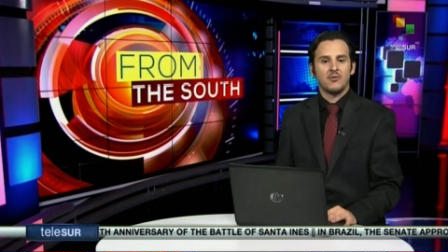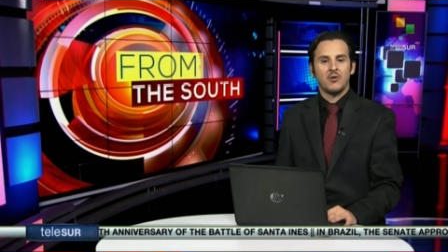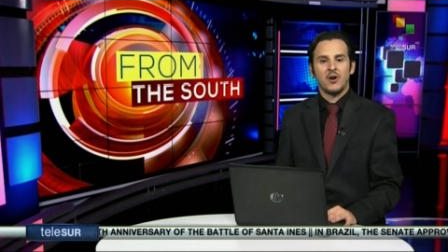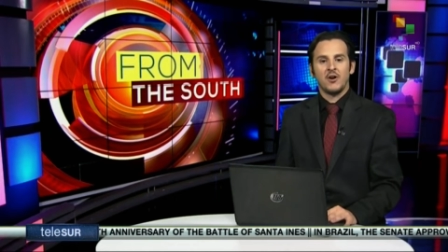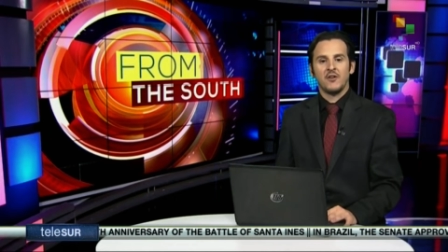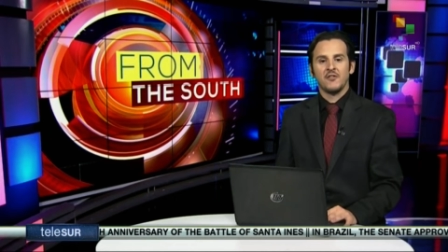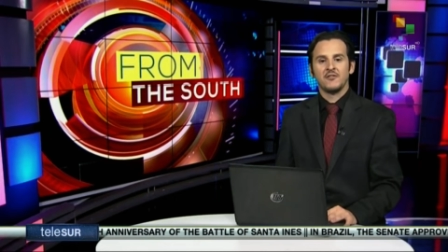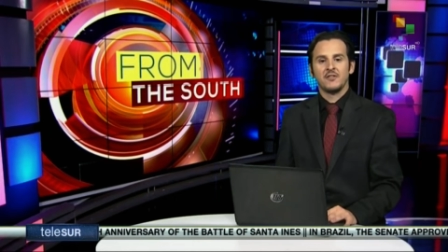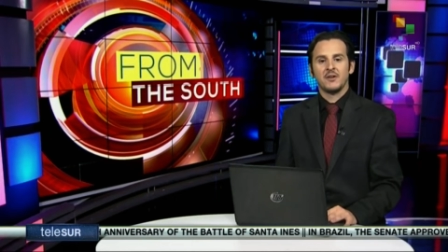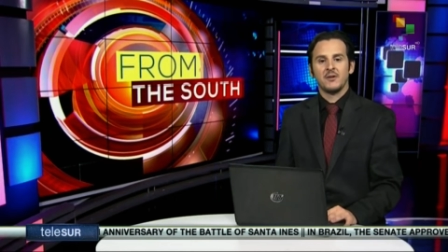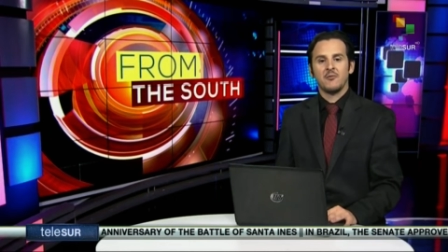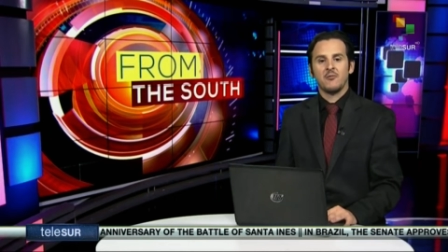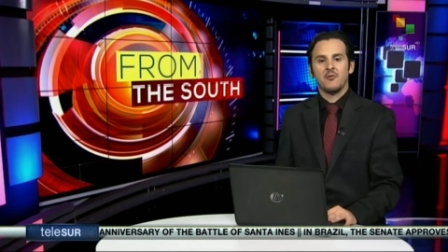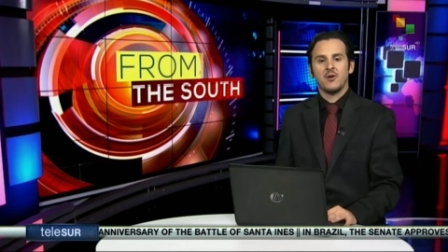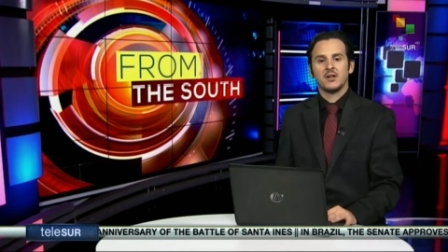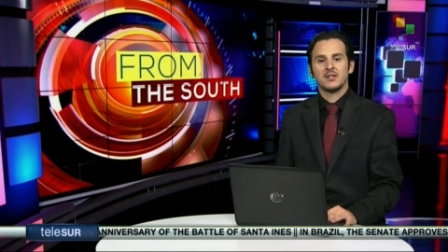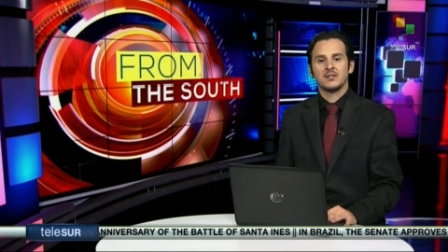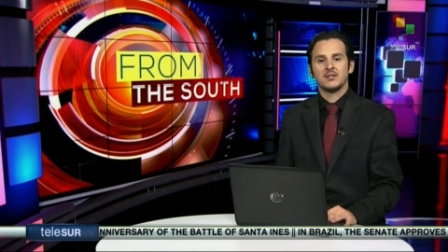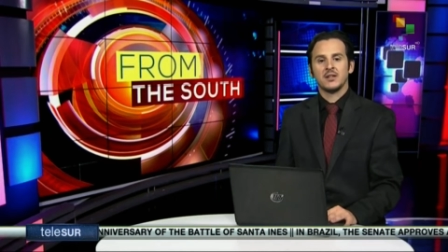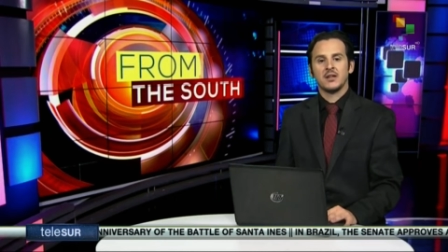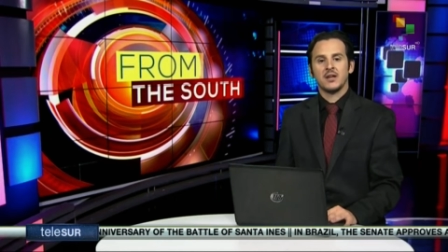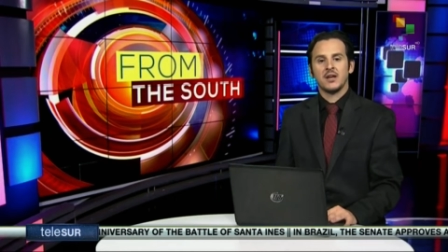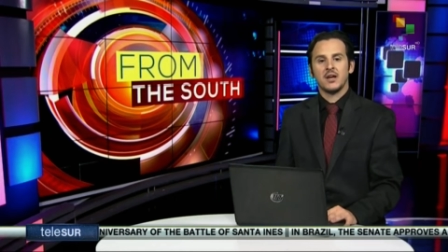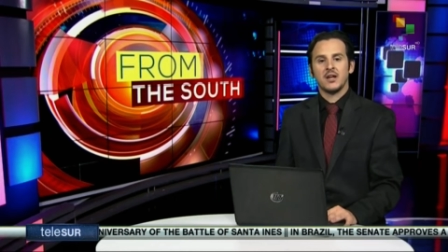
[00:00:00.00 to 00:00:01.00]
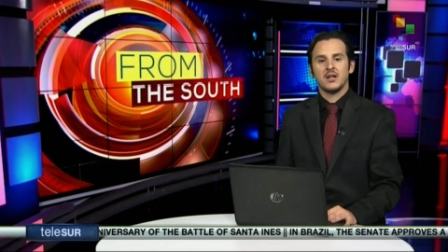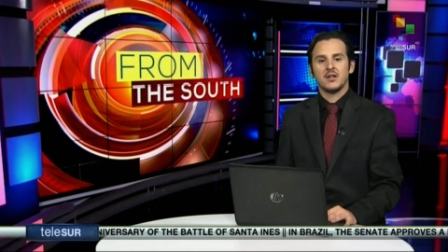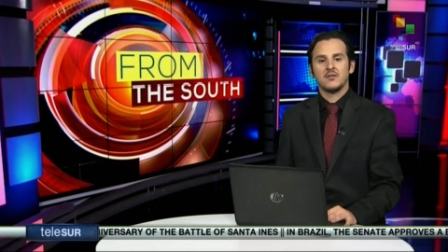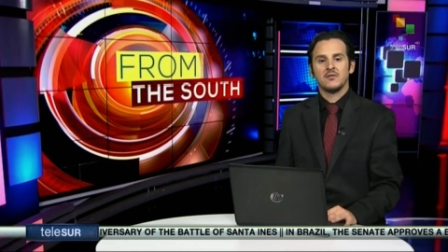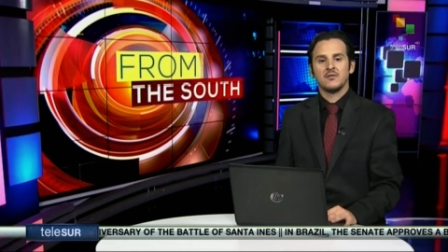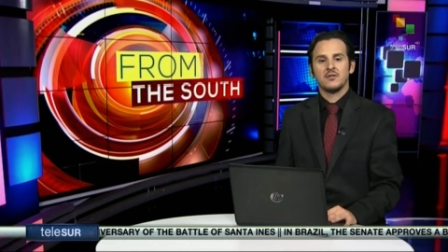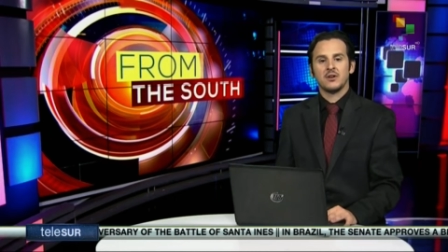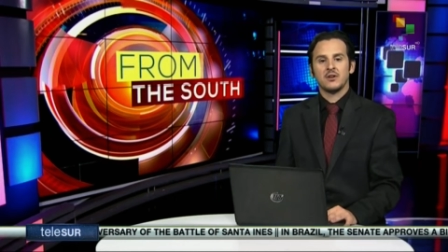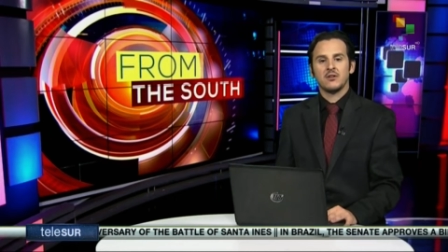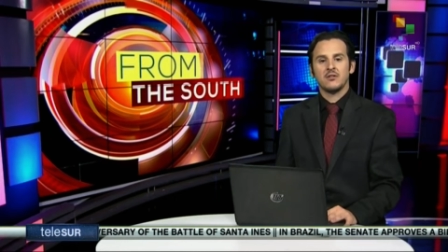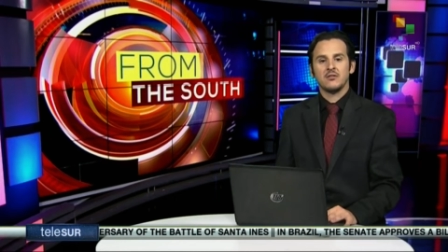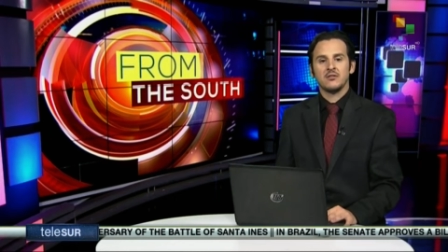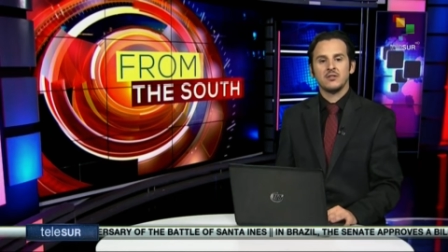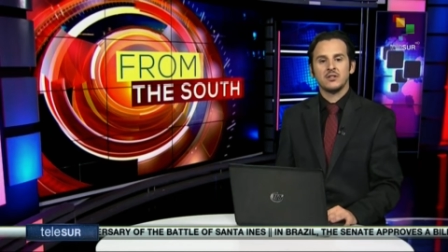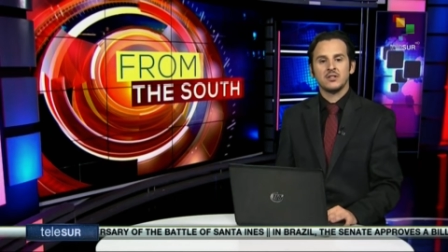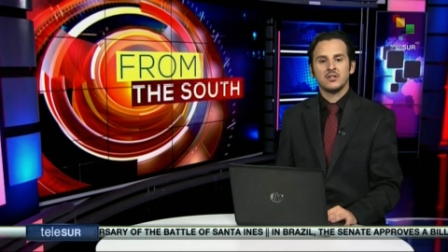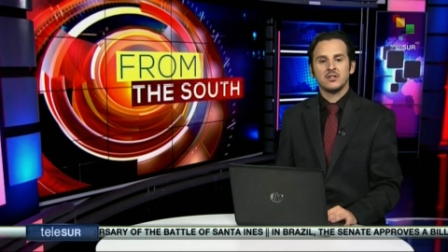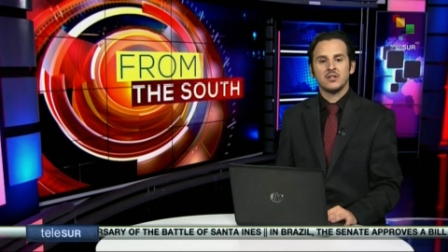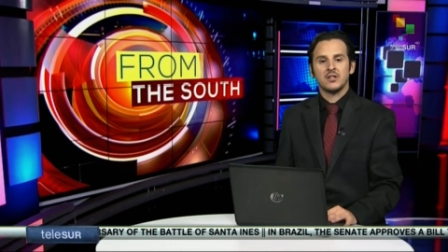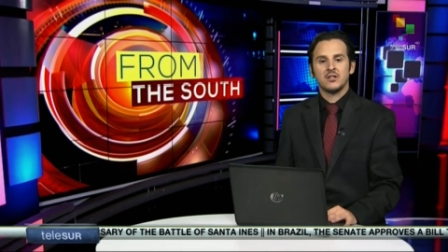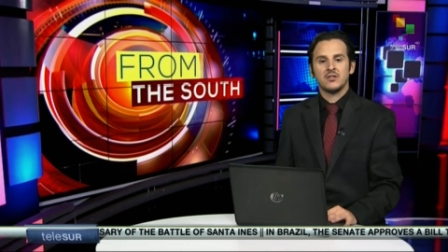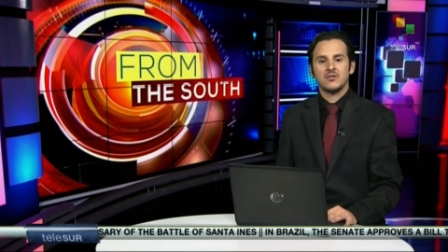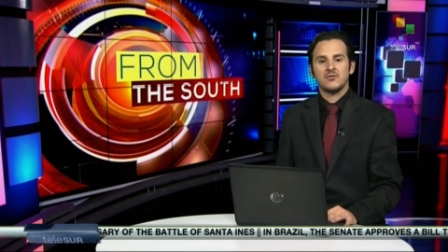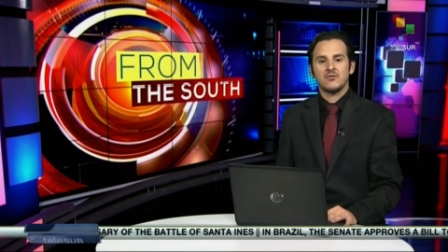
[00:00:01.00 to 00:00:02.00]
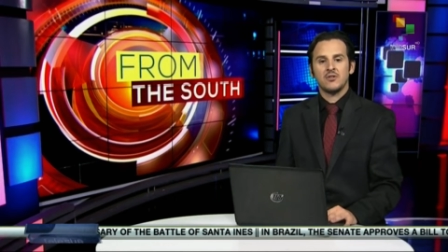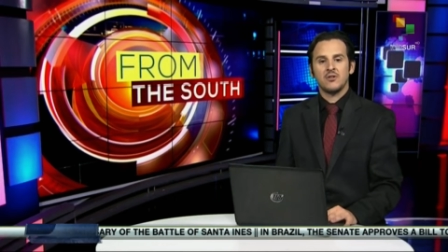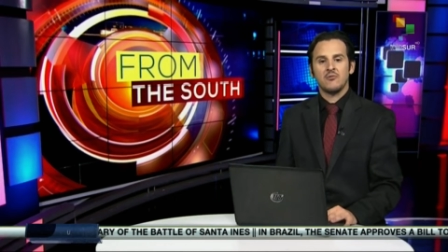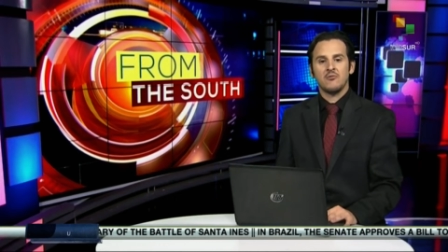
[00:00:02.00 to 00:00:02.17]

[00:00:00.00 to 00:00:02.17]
One of them was the head of the Colonization